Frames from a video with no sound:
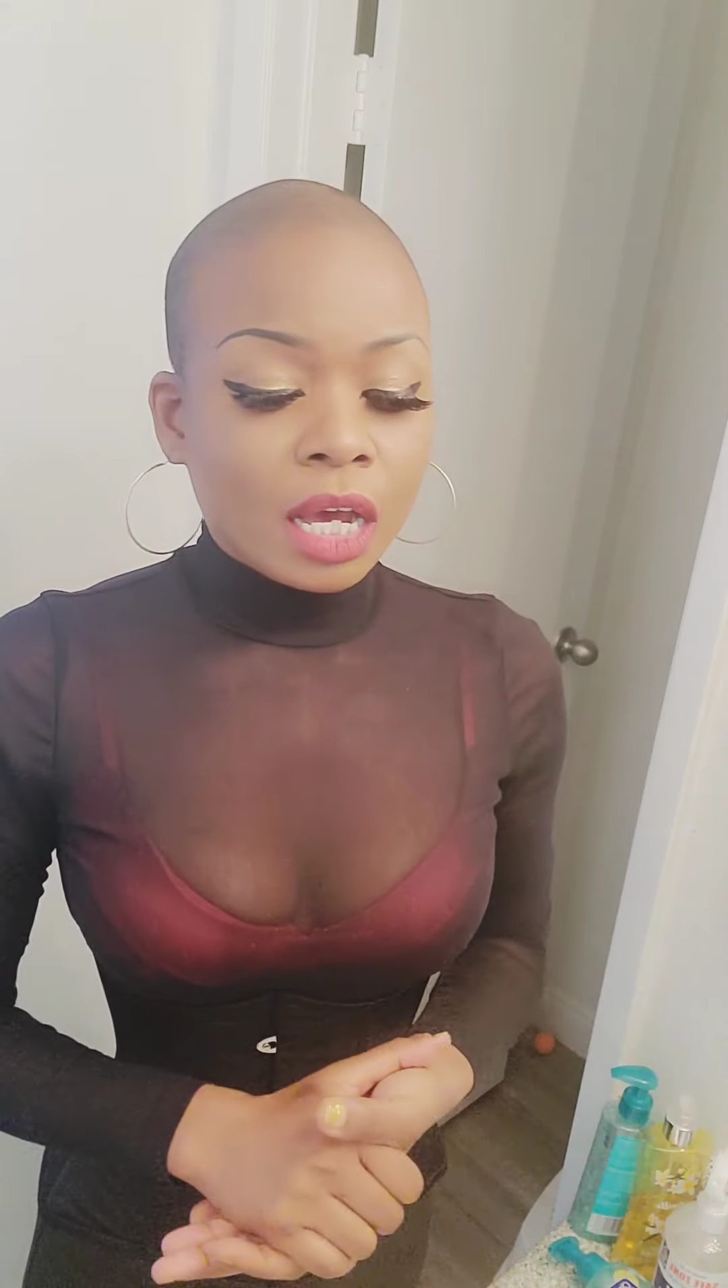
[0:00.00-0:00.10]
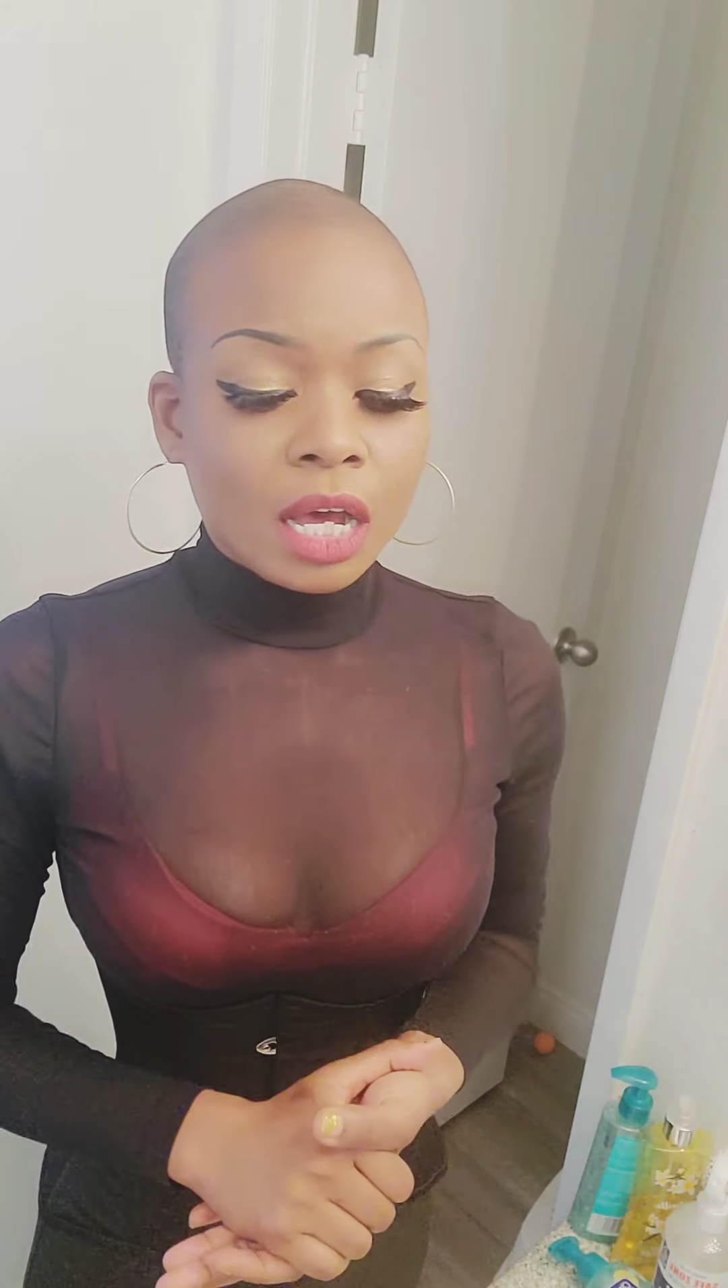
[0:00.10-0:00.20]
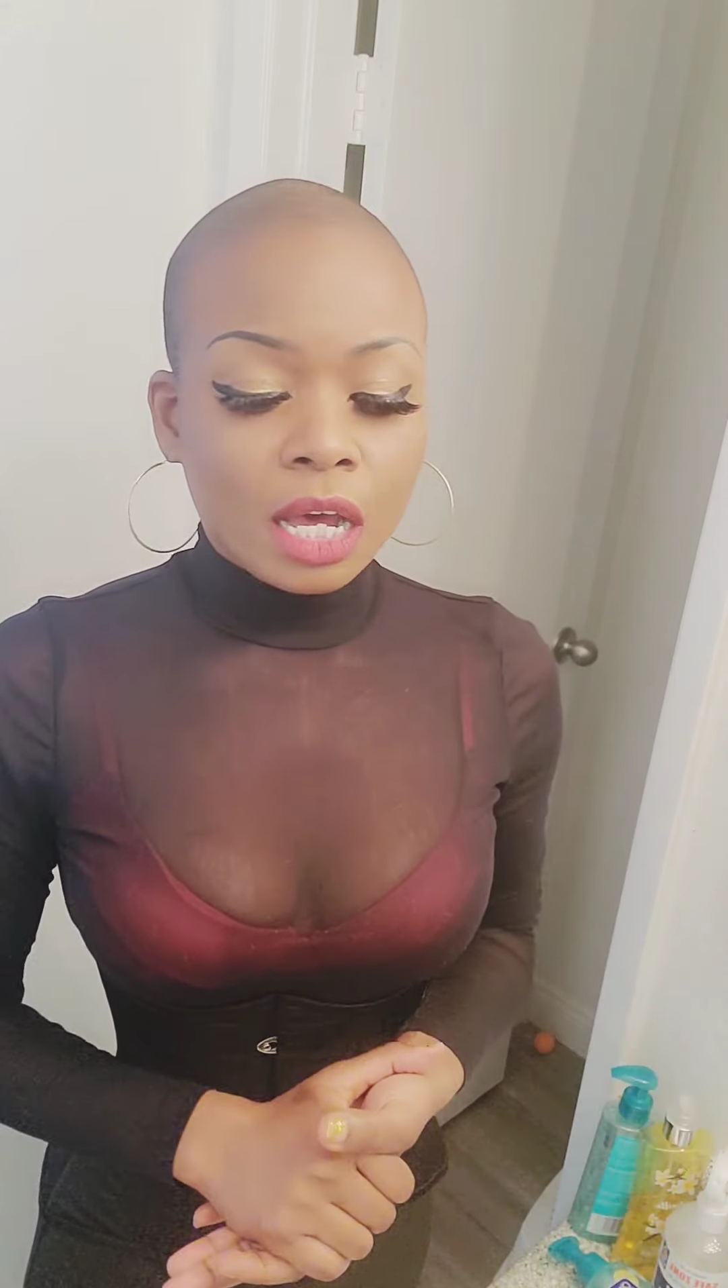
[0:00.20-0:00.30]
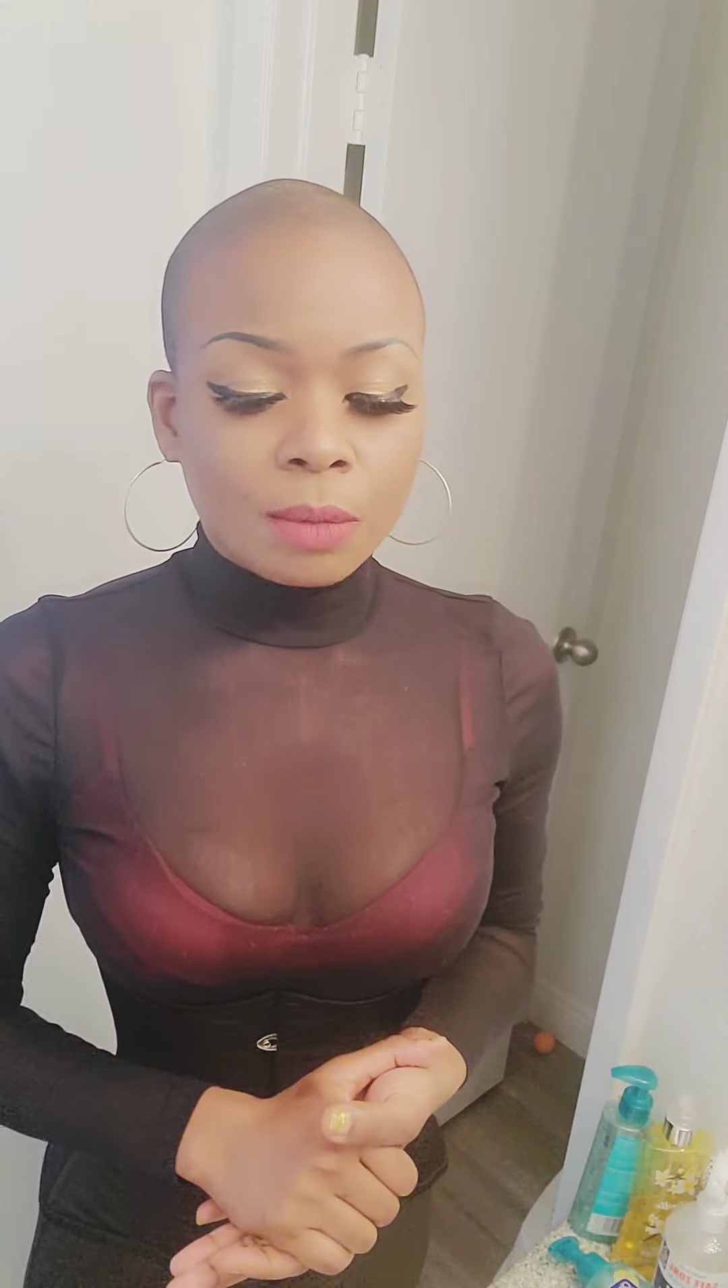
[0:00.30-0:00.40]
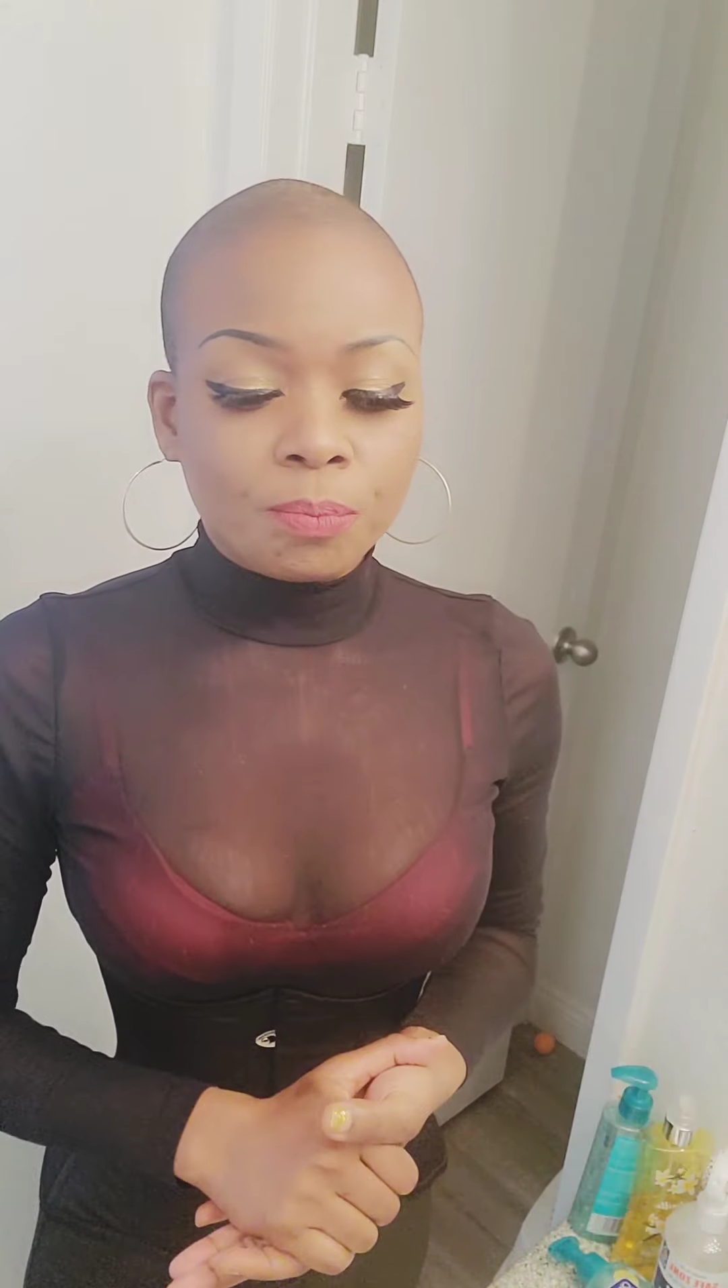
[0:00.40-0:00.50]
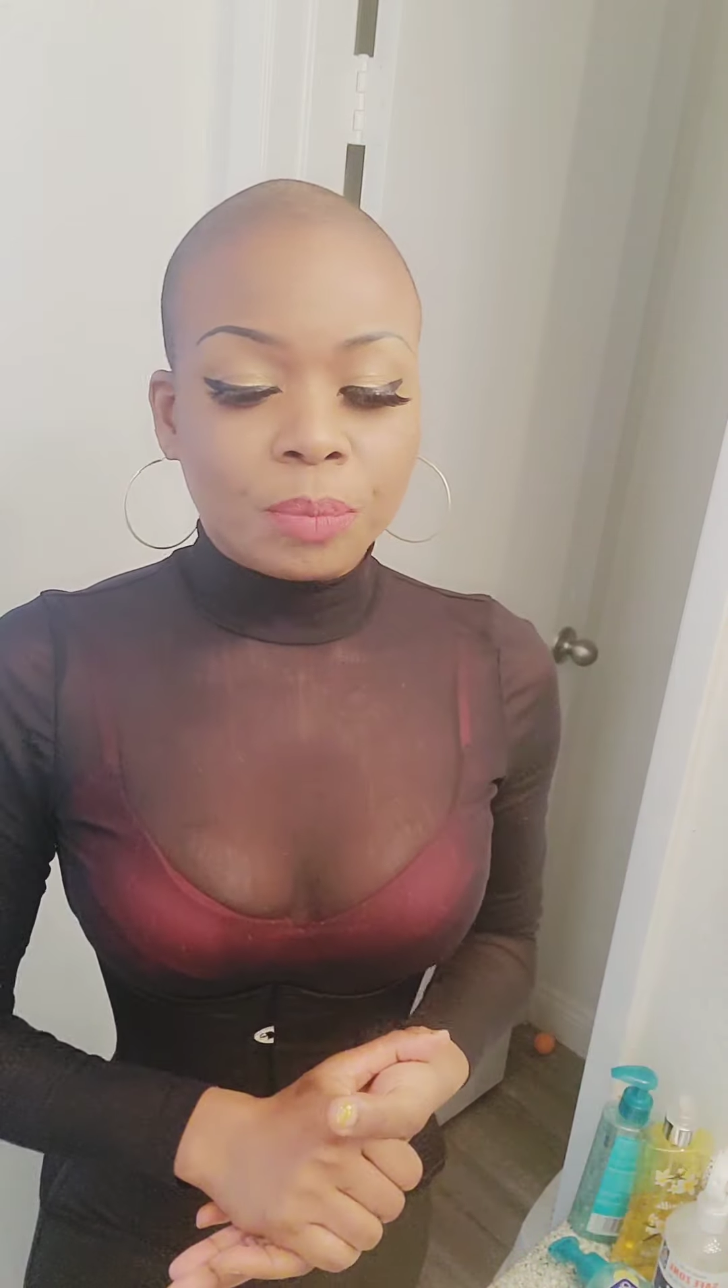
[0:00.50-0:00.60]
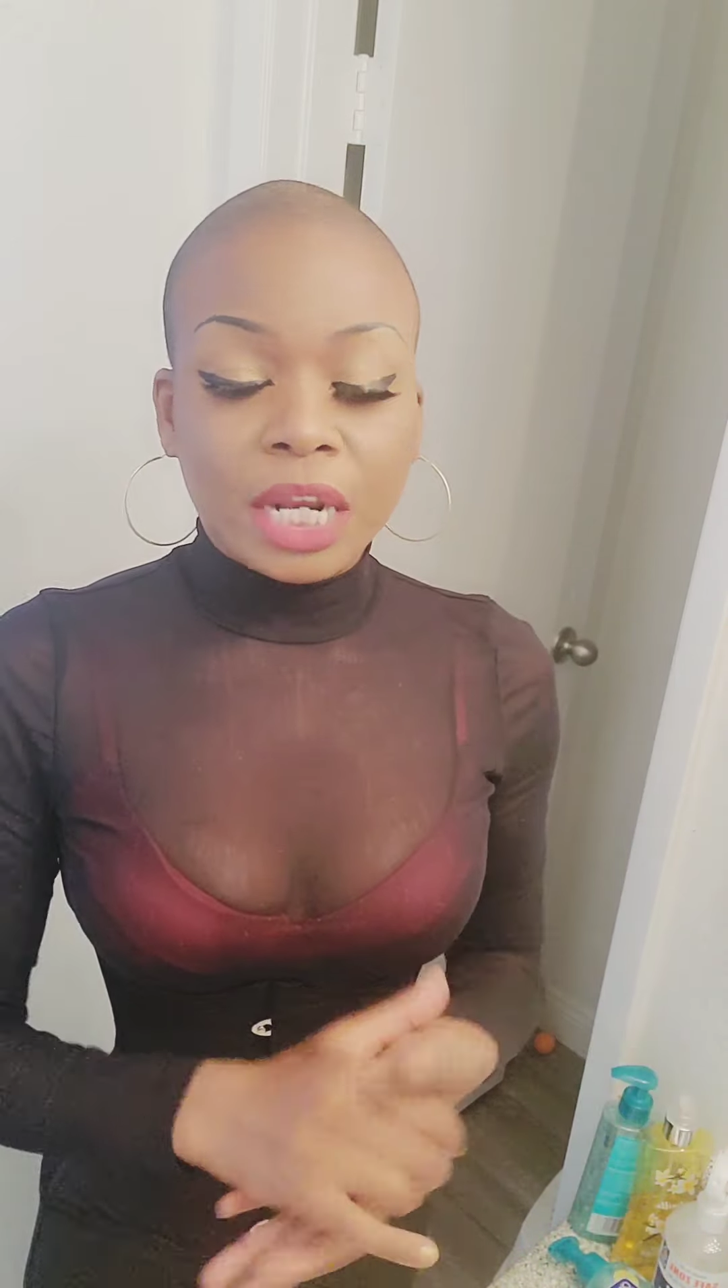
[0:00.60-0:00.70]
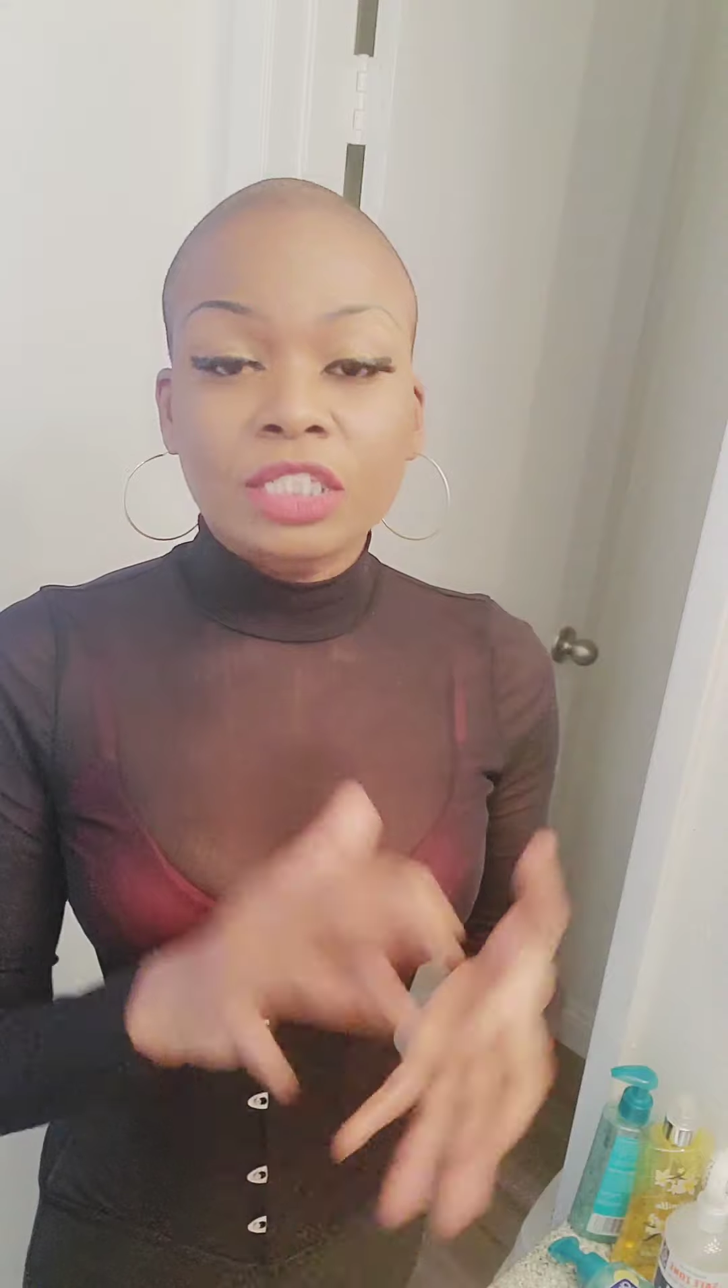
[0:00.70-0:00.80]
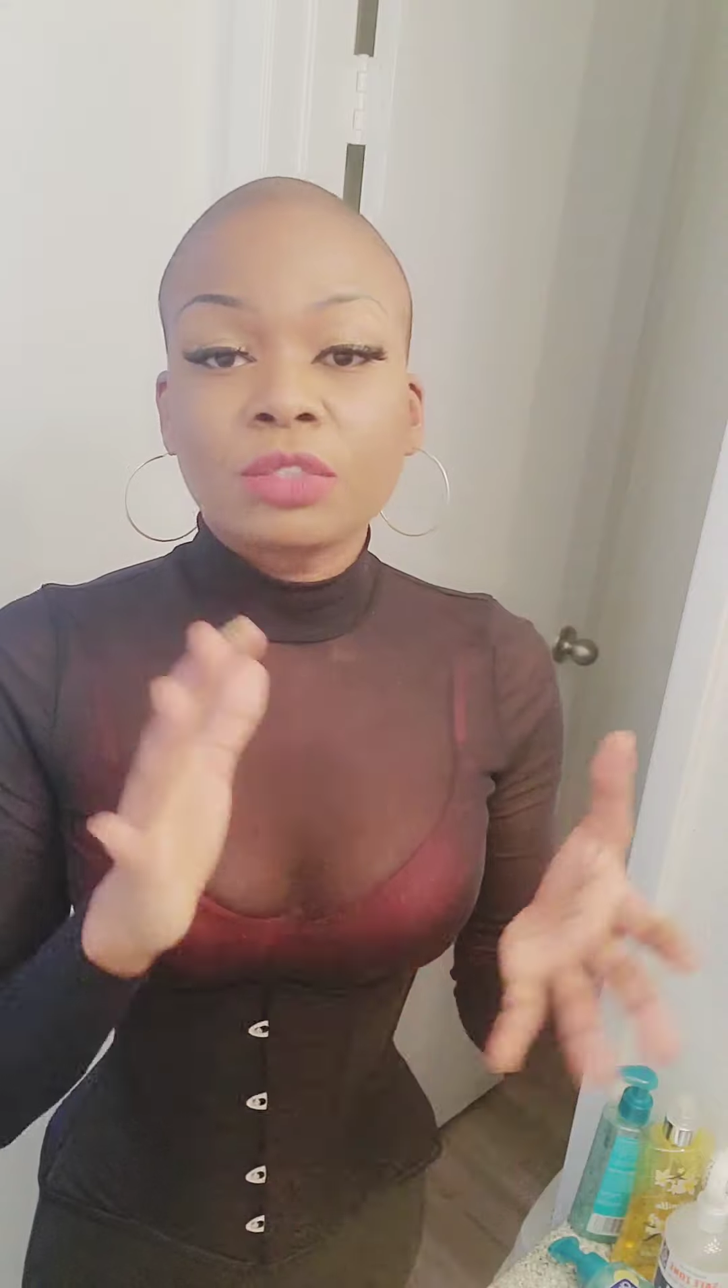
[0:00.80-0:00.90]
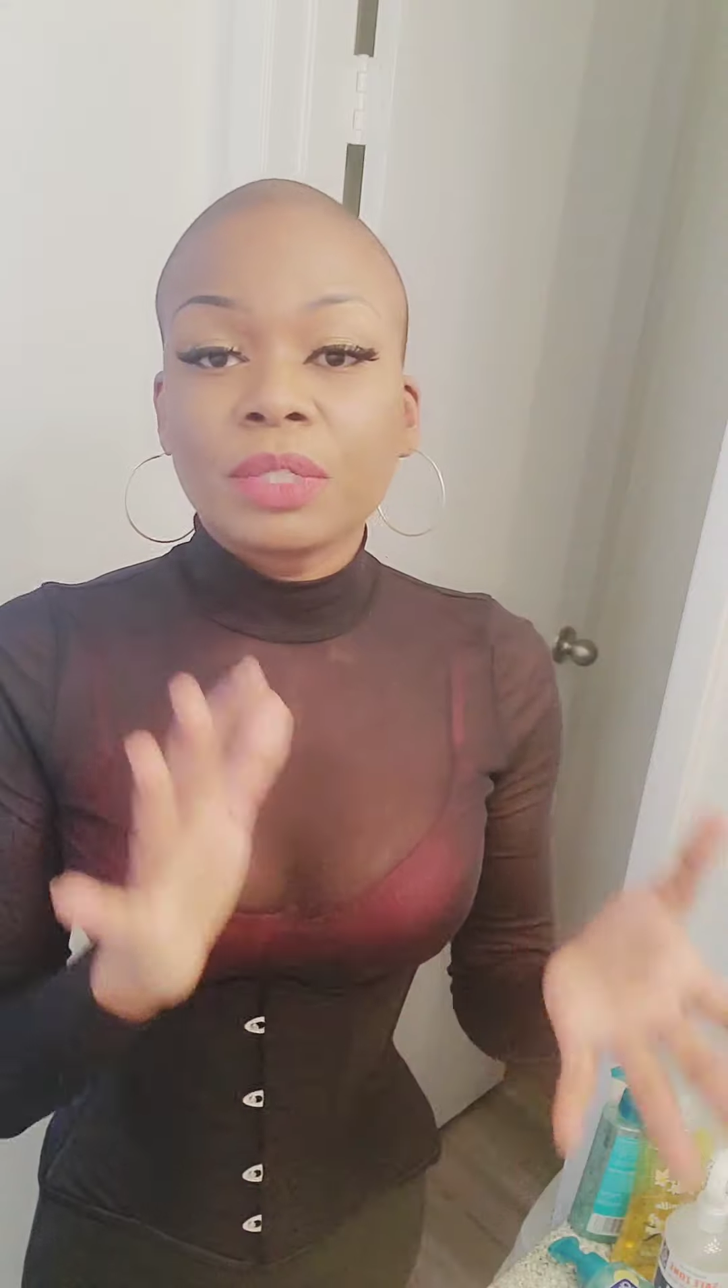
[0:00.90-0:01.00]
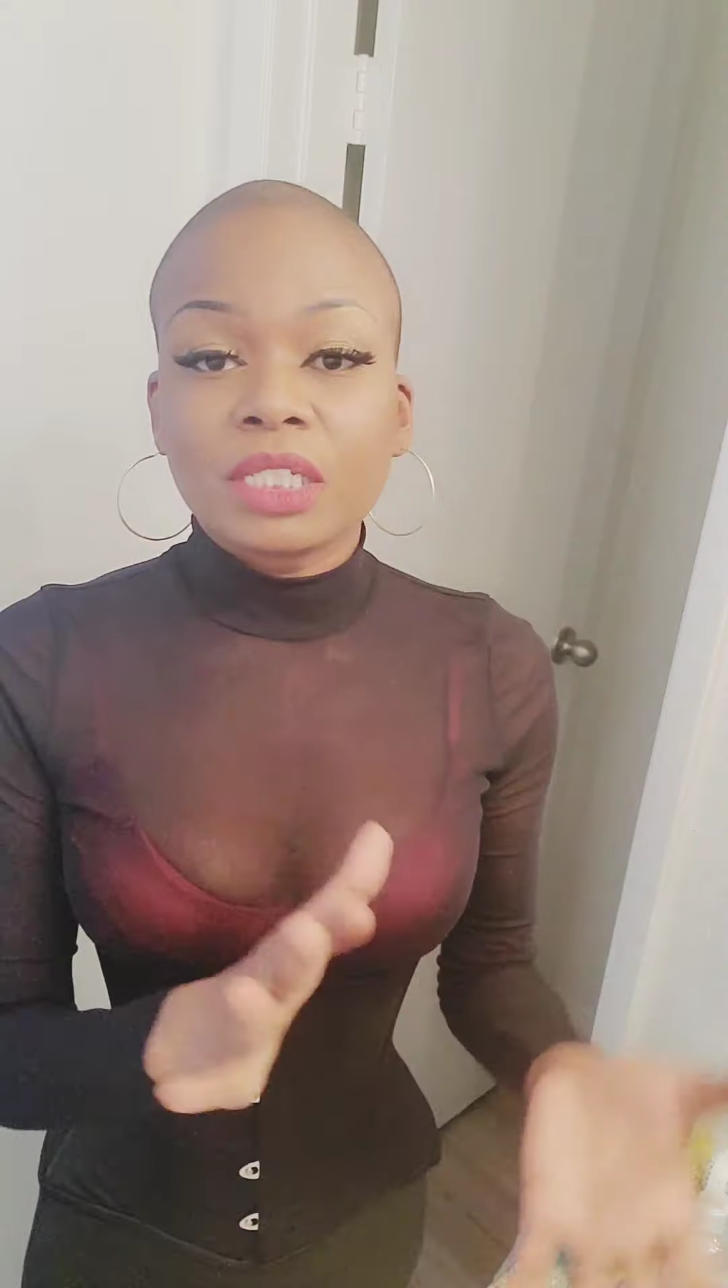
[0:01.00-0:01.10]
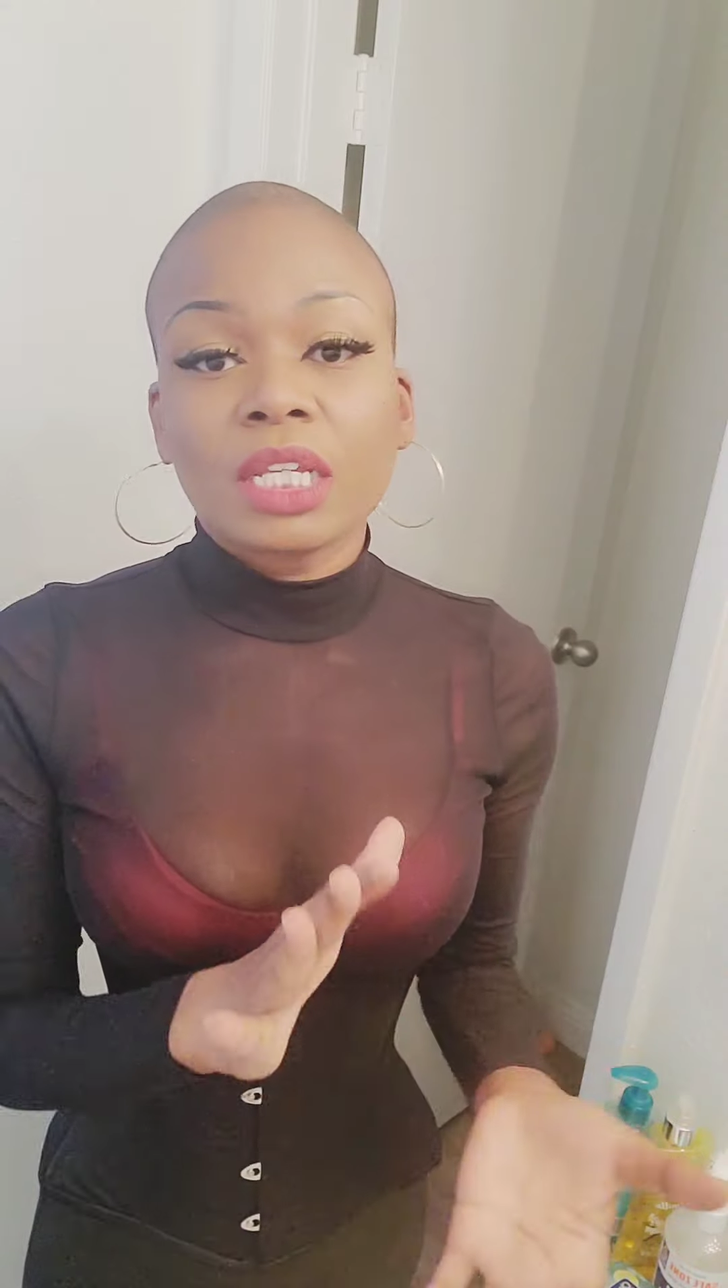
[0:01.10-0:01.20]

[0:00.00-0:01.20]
But I just want to